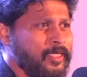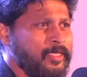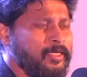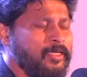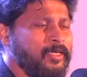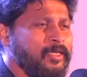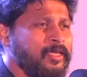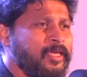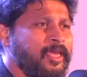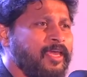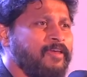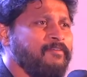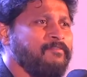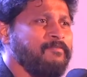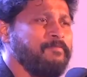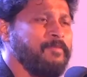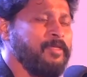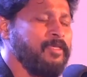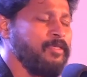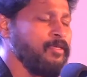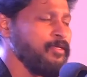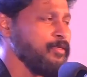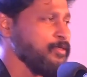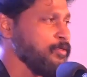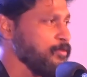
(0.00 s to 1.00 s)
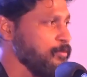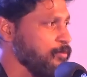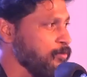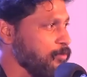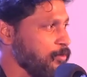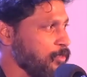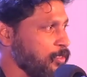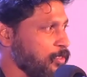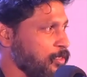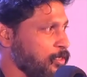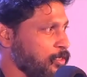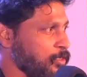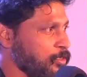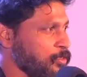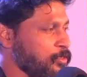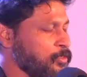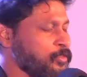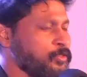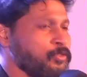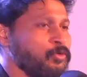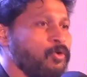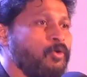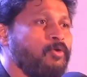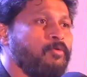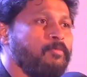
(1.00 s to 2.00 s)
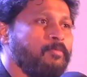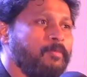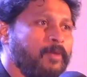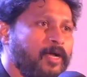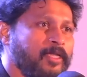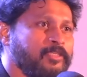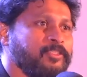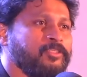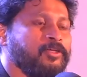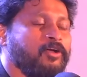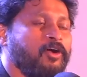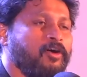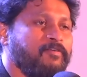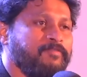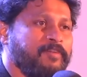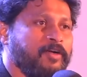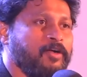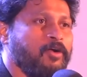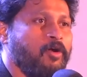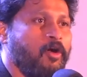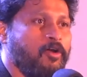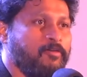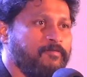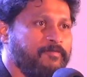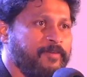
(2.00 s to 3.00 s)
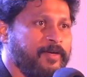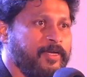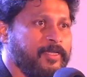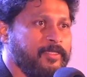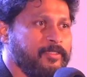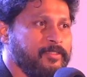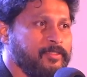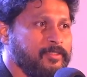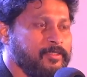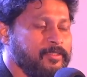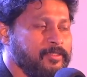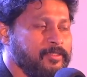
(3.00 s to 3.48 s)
gave me so much of a confidence,